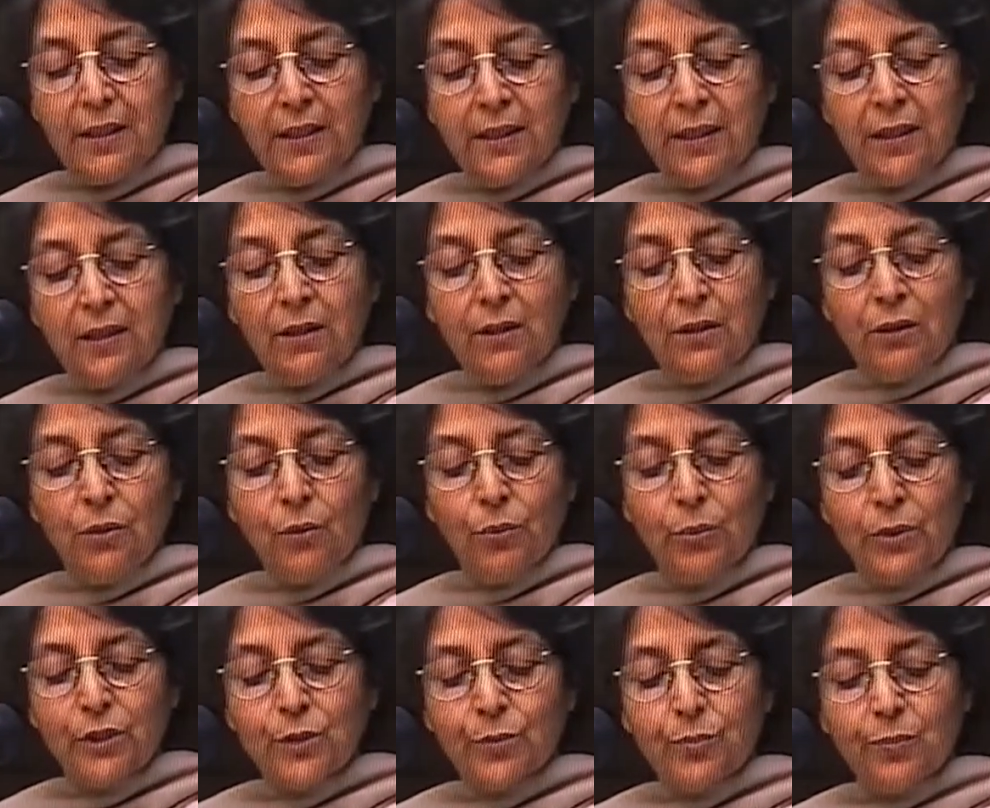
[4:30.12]
in
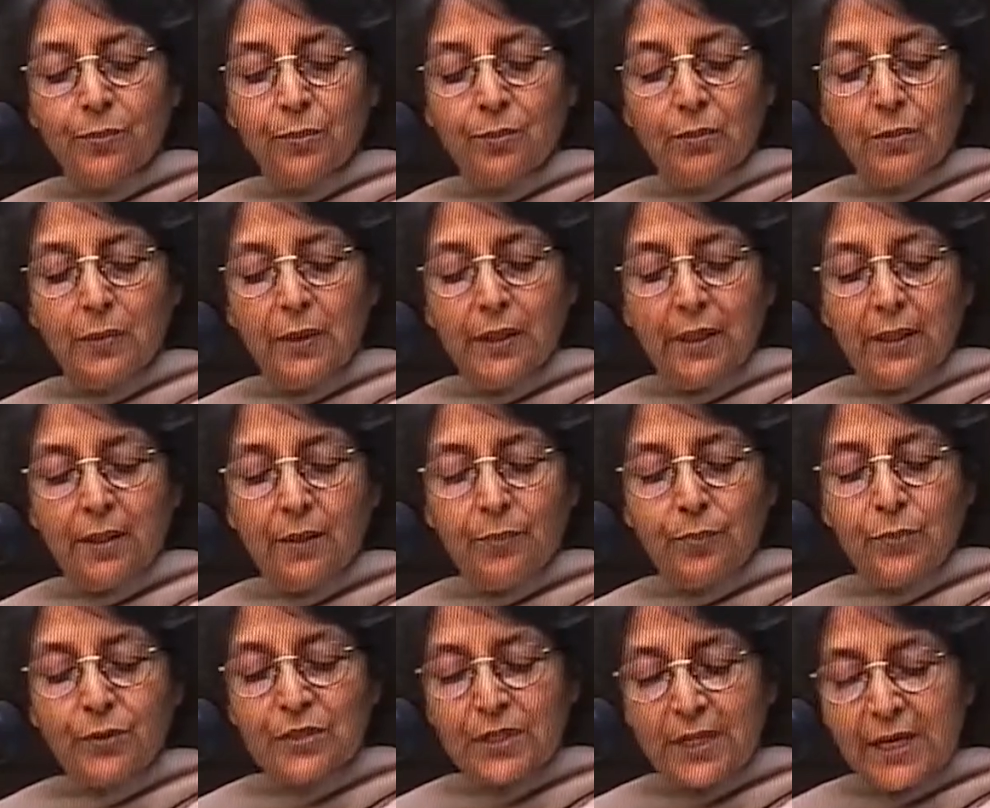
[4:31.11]
which,
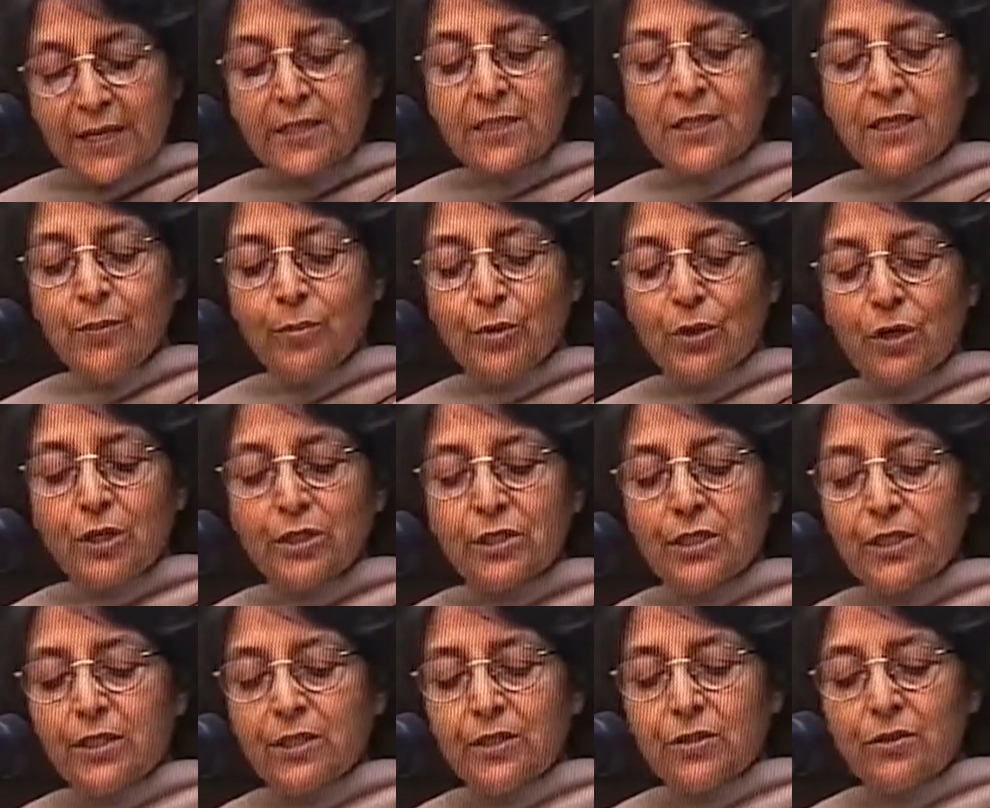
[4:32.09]
precisely because
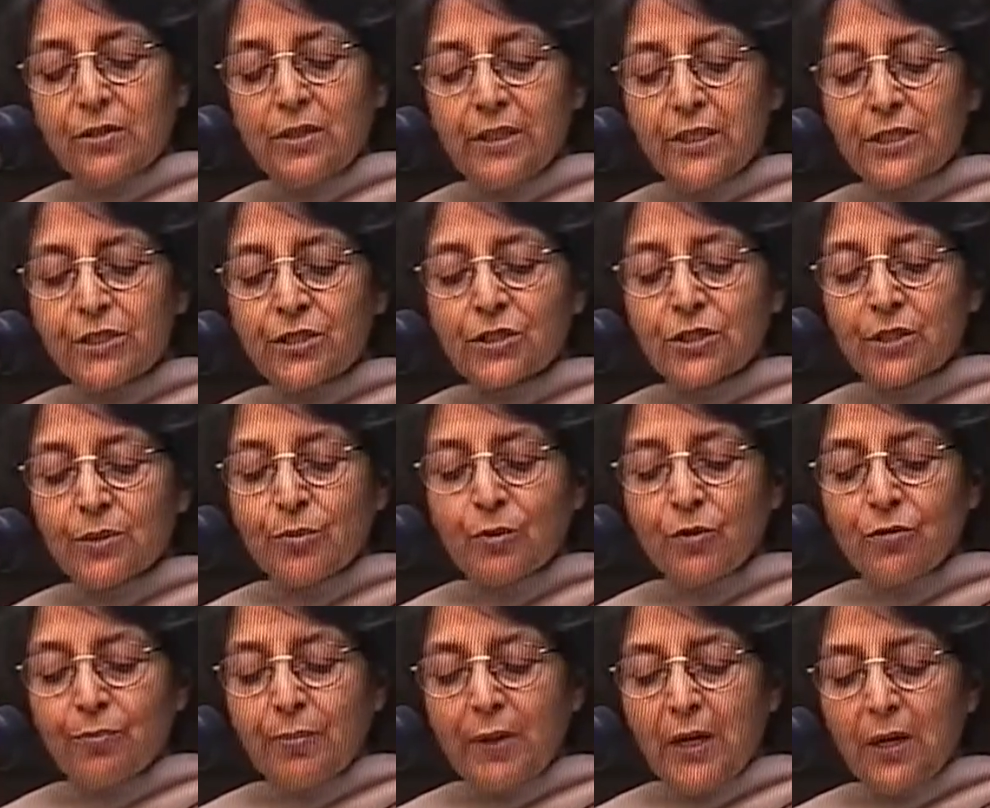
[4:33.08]
it is a relationship
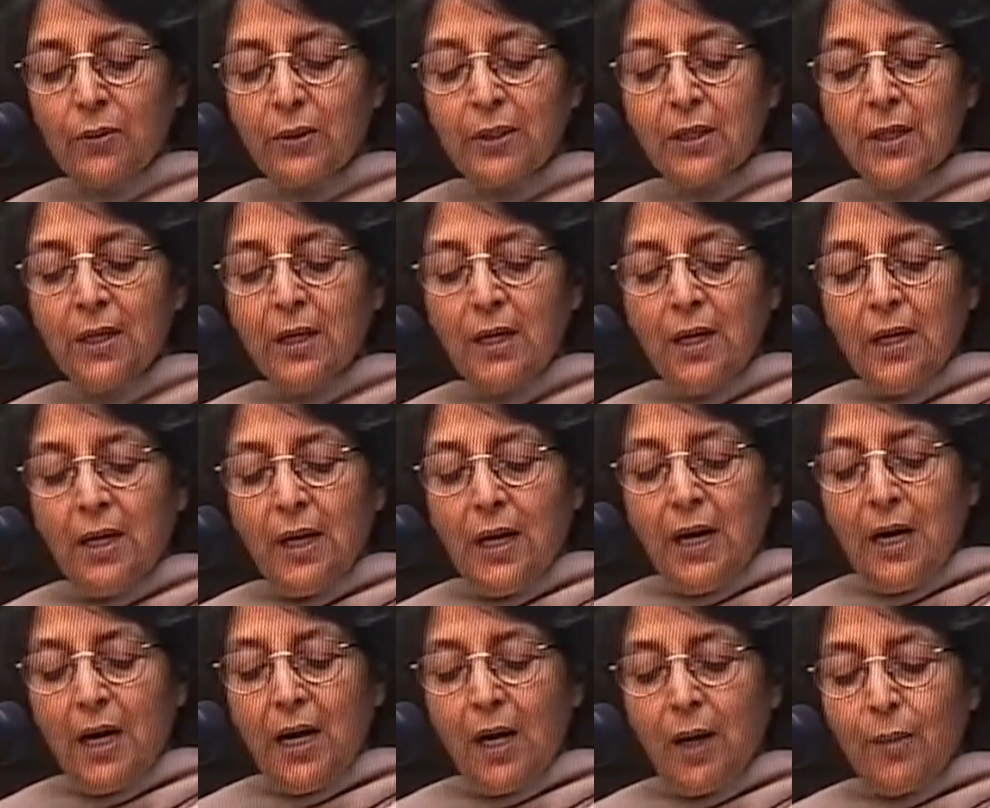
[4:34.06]
of power,
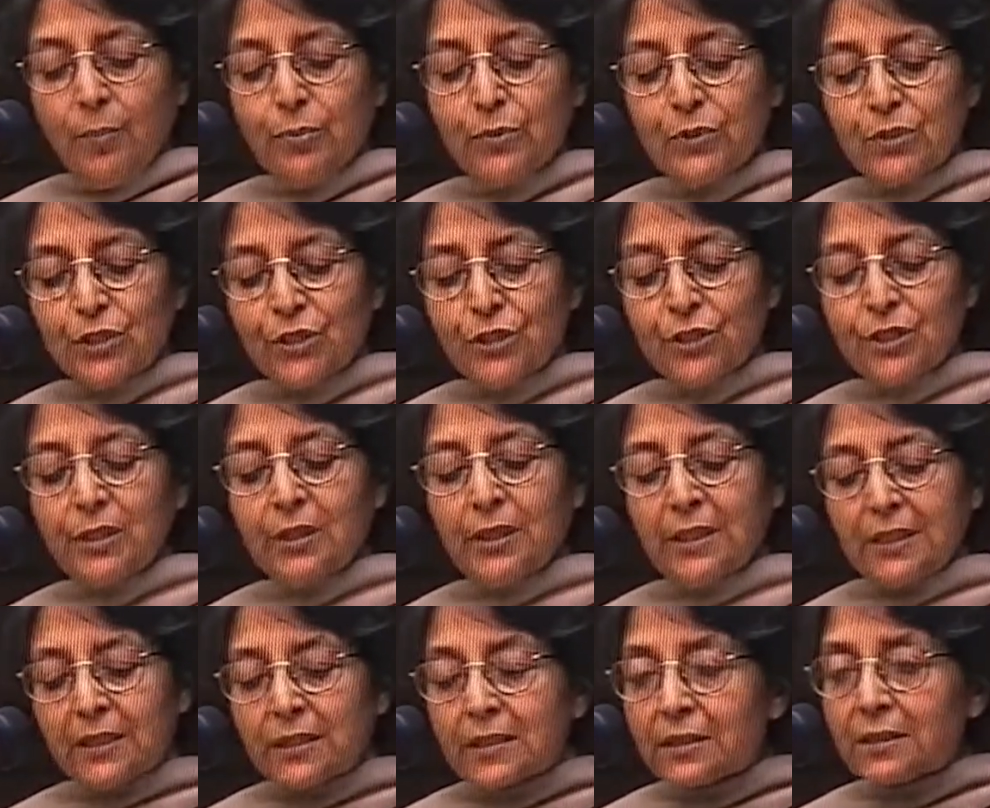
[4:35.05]
our
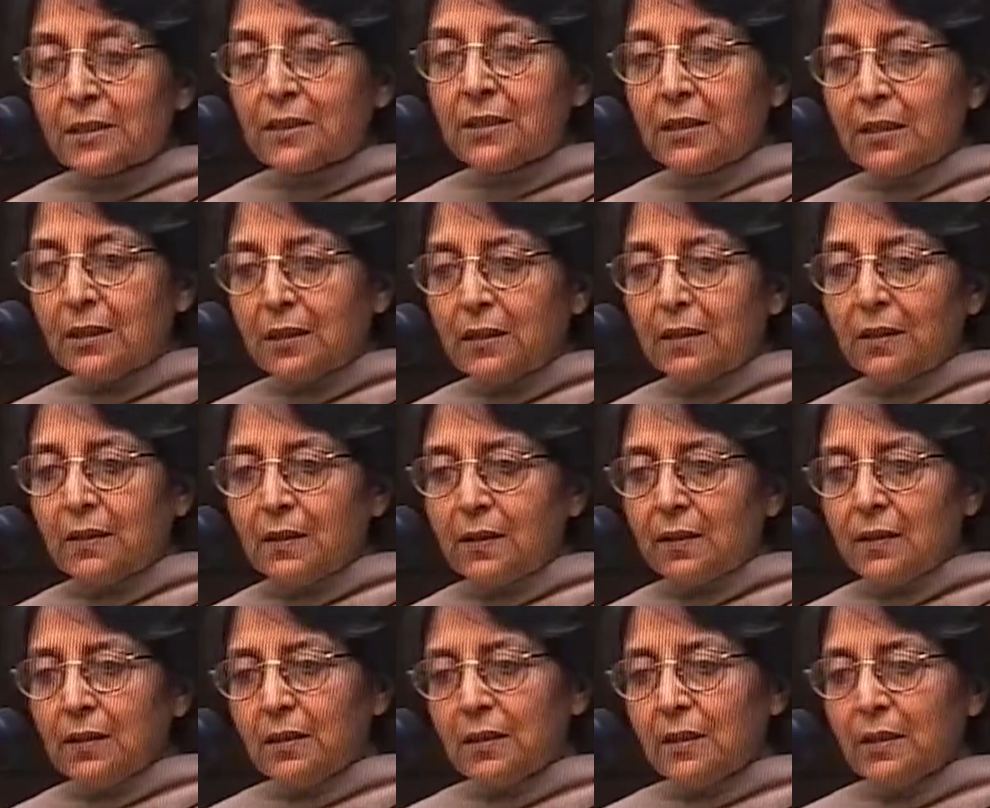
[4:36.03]
position
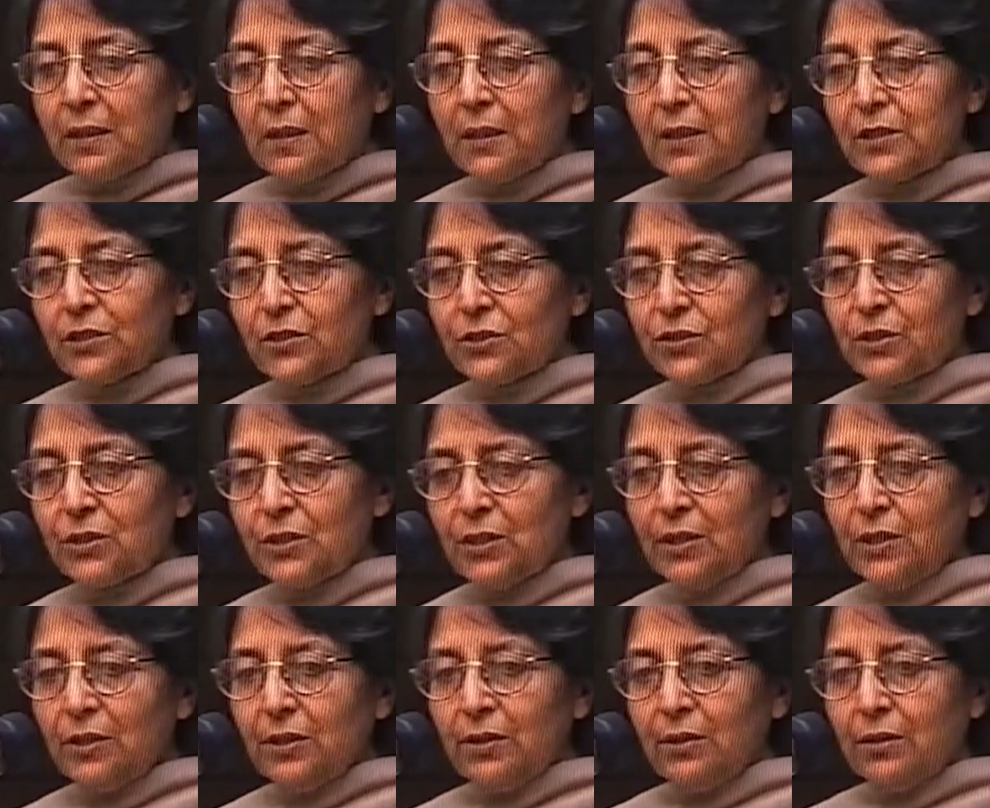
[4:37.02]
is
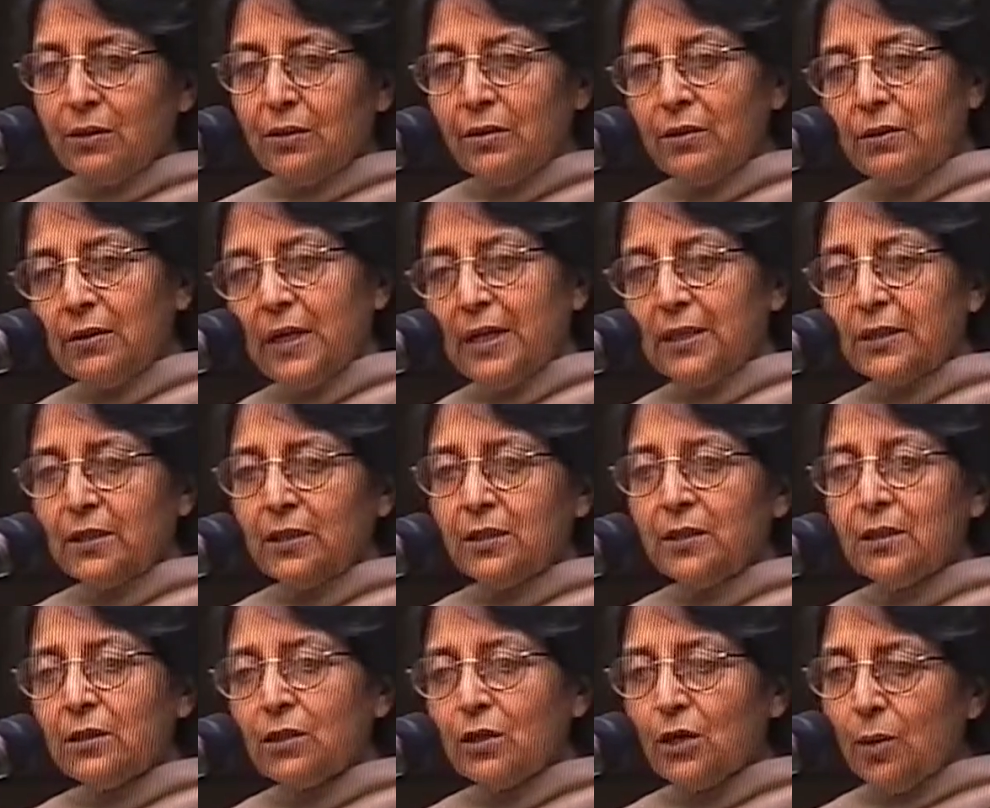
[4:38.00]

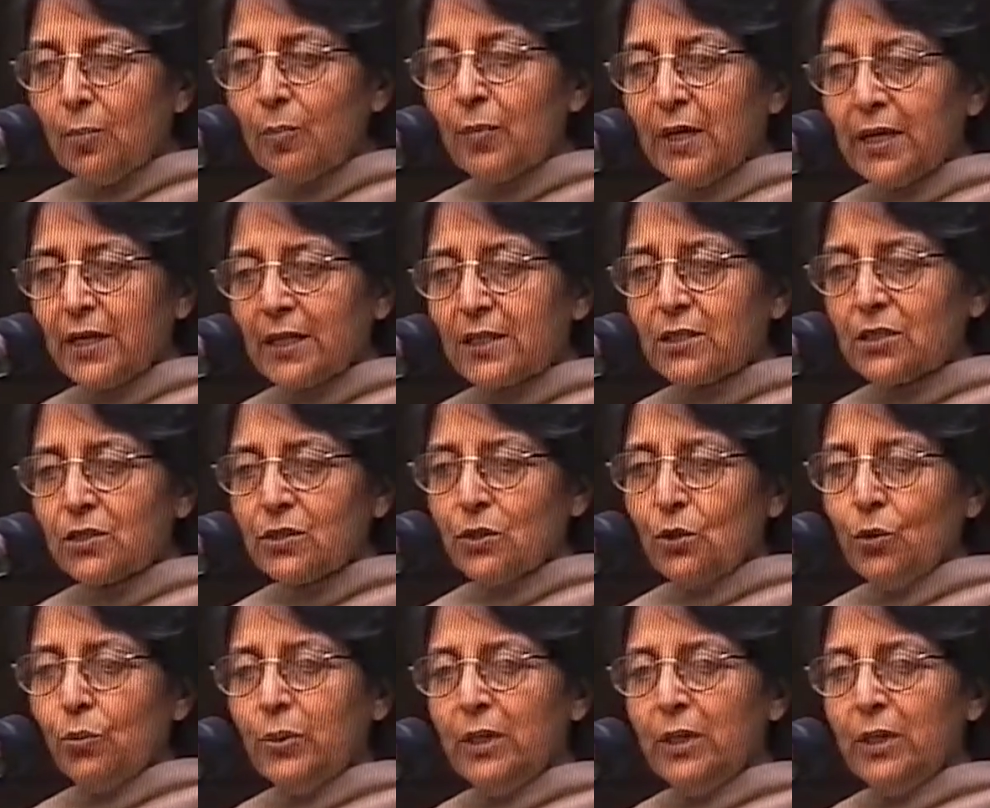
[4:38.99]
rather complex.